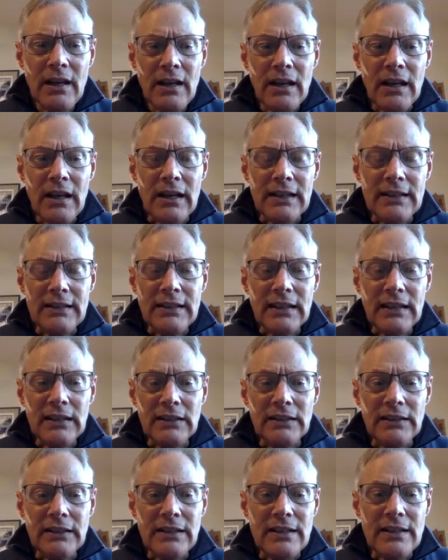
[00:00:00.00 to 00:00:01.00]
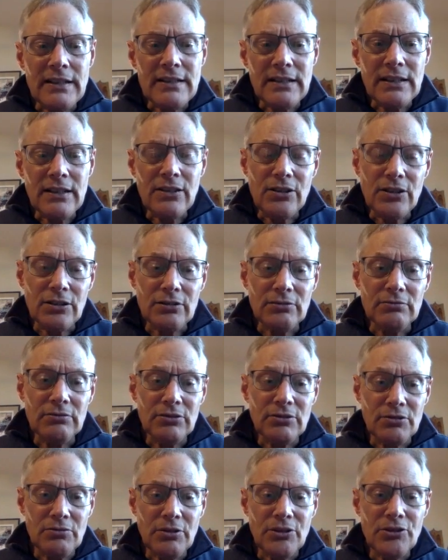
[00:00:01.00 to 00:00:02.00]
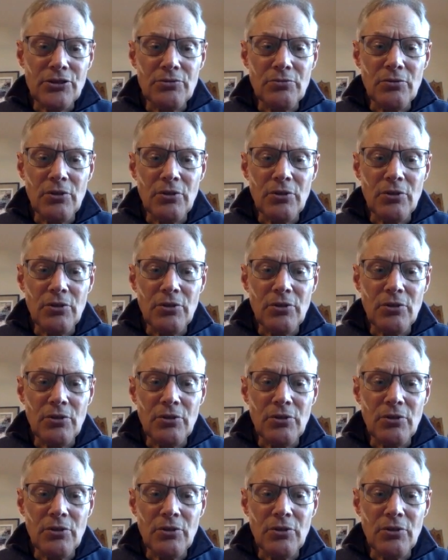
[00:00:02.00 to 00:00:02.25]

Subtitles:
And that'll lead us into what you